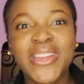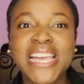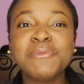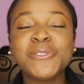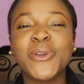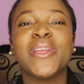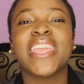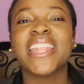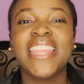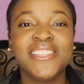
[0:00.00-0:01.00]
You guys must go
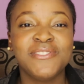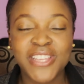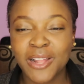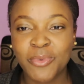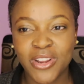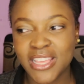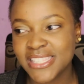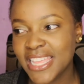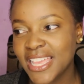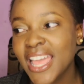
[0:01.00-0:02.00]
and get native child
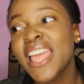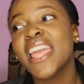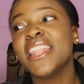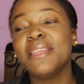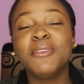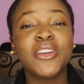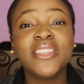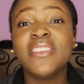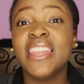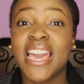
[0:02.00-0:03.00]
products. Like, let me not
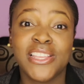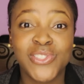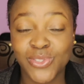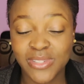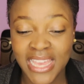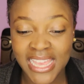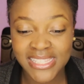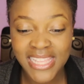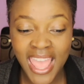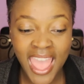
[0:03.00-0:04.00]
even lie to you
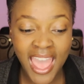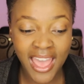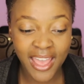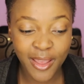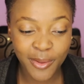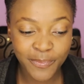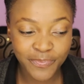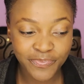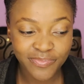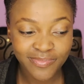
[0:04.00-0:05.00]
guys. Um,